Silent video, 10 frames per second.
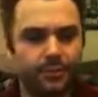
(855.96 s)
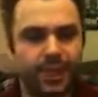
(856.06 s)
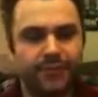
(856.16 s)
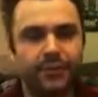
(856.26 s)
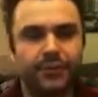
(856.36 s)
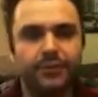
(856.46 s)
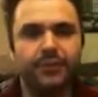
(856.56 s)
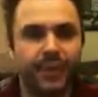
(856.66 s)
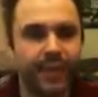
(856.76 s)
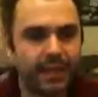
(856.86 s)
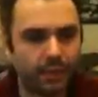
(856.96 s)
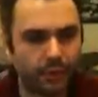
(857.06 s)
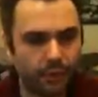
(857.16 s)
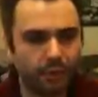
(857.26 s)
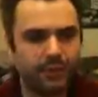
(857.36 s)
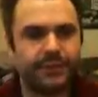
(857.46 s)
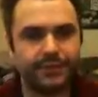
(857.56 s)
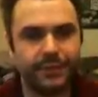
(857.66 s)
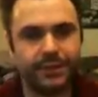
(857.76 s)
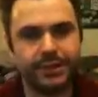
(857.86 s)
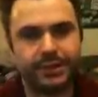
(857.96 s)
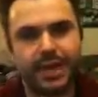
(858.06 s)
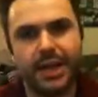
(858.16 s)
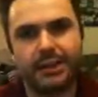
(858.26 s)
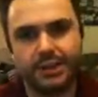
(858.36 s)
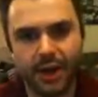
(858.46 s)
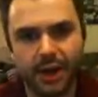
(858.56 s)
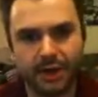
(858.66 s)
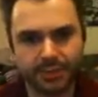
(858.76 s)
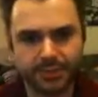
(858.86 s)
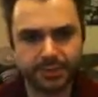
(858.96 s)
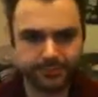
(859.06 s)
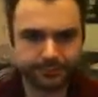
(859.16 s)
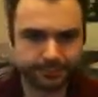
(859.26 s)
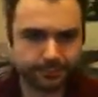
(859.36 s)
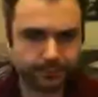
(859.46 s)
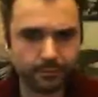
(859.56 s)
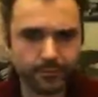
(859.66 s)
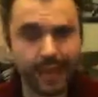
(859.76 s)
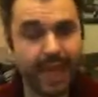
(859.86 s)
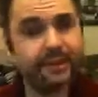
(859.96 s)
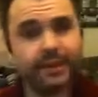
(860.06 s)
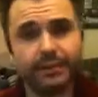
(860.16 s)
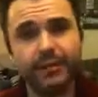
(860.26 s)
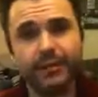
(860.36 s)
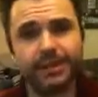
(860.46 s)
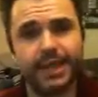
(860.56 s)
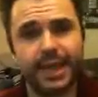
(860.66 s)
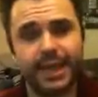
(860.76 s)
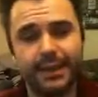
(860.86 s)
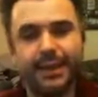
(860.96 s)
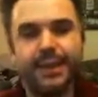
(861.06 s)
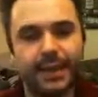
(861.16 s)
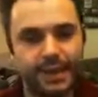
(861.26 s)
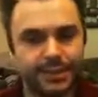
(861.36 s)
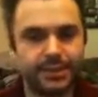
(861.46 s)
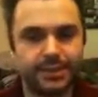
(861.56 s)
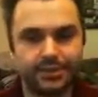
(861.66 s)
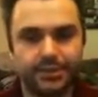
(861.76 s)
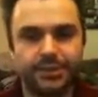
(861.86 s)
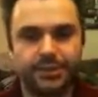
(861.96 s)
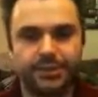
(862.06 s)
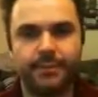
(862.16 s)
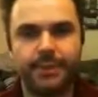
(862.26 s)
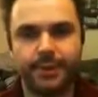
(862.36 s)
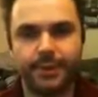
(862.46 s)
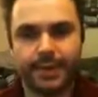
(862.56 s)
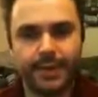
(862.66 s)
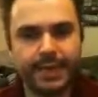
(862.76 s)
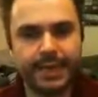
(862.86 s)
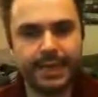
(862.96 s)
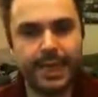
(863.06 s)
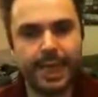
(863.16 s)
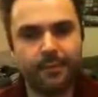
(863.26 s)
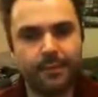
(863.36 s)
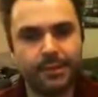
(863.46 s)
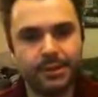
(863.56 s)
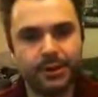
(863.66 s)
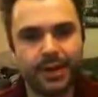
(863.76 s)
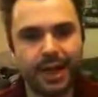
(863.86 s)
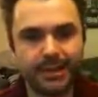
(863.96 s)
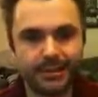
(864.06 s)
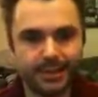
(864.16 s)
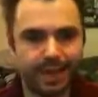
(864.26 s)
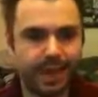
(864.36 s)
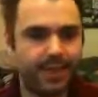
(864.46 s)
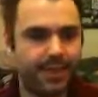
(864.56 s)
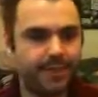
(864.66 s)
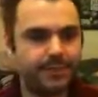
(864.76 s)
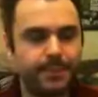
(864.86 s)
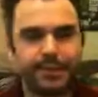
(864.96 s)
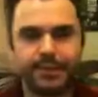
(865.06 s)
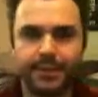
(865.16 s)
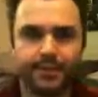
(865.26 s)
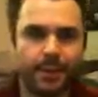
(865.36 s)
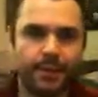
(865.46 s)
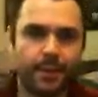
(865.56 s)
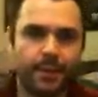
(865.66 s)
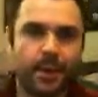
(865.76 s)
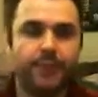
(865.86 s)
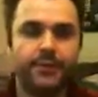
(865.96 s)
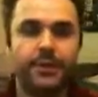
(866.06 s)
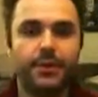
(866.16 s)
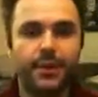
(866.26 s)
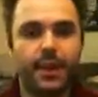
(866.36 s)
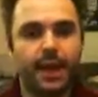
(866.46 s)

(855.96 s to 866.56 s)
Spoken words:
if you're hitting with all these furious charged dogs, having rerolls to hit is extremely good. So guys, that's basically my overview.